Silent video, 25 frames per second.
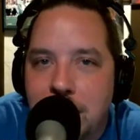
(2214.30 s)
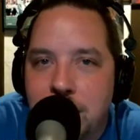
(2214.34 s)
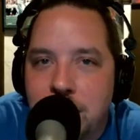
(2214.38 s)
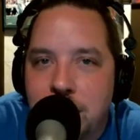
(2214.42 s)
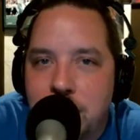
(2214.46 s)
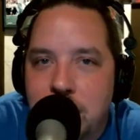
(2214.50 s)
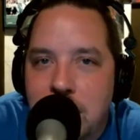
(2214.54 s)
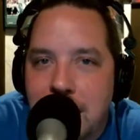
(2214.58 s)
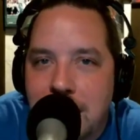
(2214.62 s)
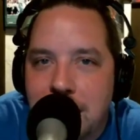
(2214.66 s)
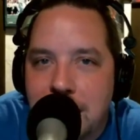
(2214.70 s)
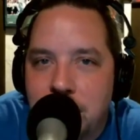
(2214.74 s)

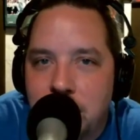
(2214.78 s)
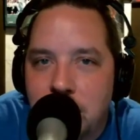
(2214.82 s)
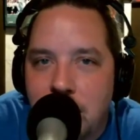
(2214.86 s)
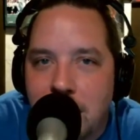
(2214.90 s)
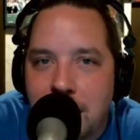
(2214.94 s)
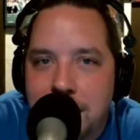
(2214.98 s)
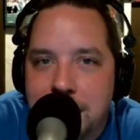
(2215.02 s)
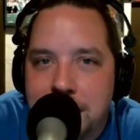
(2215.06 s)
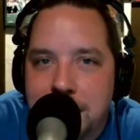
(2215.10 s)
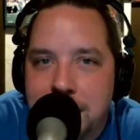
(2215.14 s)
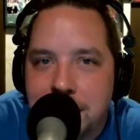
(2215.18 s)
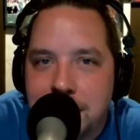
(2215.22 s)
Chad
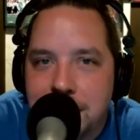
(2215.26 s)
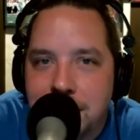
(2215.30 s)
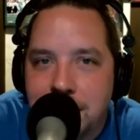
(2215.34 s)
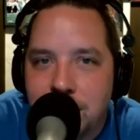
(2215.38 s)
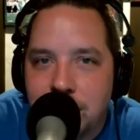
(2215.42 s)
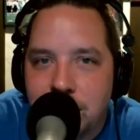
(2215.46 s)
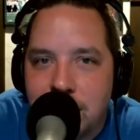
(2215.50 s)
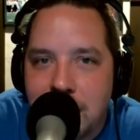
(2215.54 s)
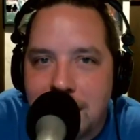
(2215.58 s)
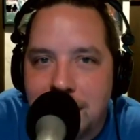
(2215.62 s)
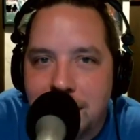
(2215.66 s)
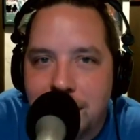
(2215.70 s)

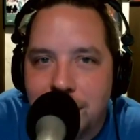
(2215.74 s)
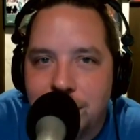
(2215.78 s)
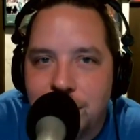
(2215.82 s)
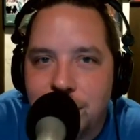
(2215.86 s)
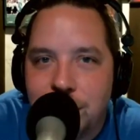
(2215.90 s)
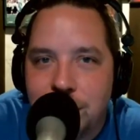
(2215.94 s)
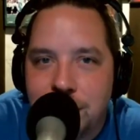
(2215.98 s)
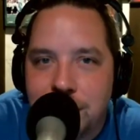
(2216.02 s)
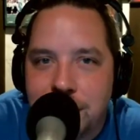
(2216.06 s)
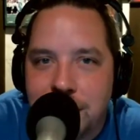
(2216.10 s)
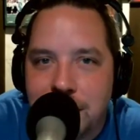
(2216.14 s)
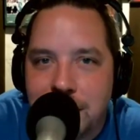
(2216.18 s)
Johnson, Chad
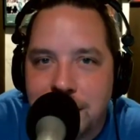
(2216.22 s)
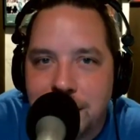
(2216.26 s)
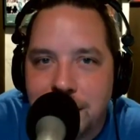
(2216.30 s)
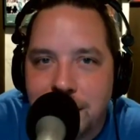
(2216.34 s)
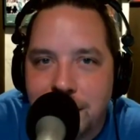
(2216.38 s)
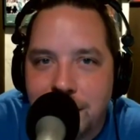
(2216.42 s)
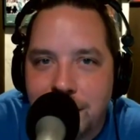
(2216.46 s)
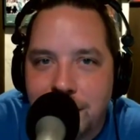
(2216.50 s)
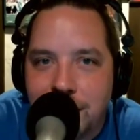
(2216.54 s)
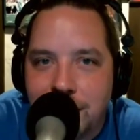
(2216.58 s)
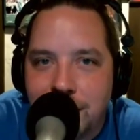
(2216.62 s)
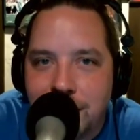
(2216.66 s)

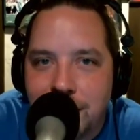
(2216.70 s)
Ochocinco?